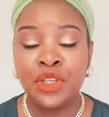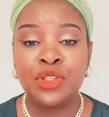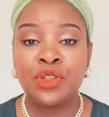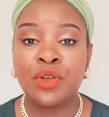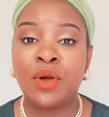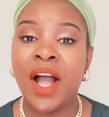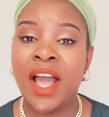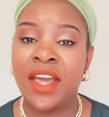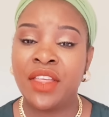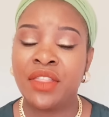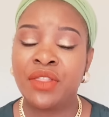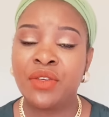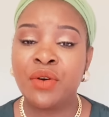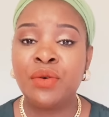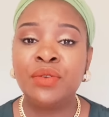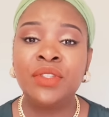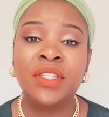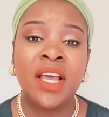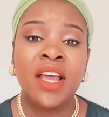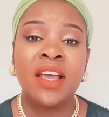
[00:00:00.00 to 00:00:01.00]
So I
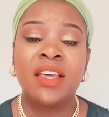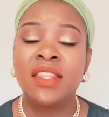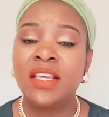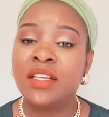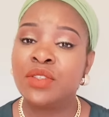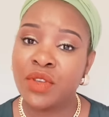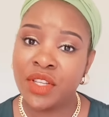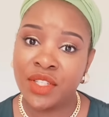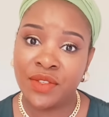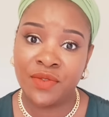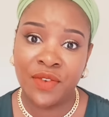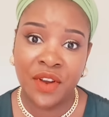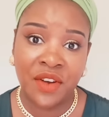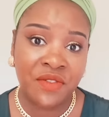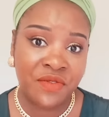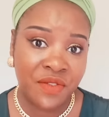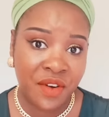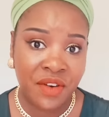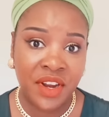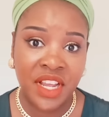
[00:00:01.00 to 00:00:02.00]
thought this was
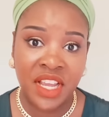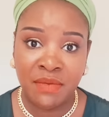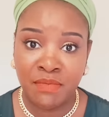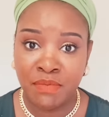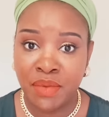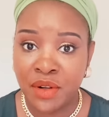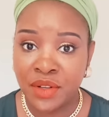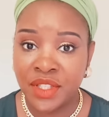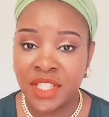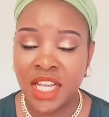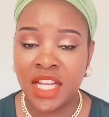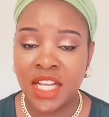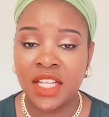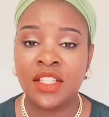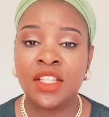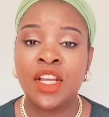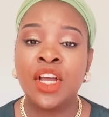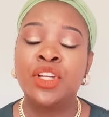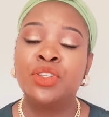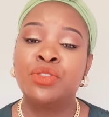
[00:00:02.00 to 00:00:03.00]
very
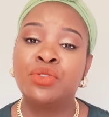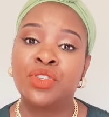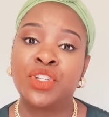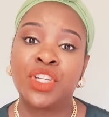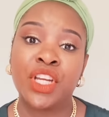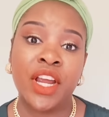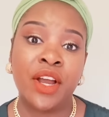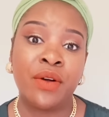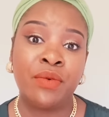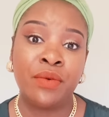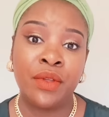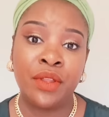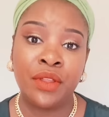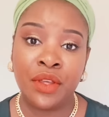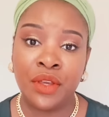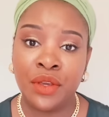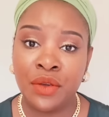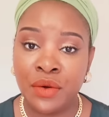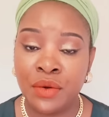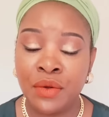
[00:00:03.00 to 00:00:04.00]
important to share with
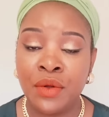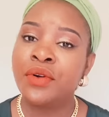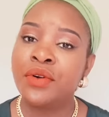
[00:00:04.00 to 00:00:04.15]
you,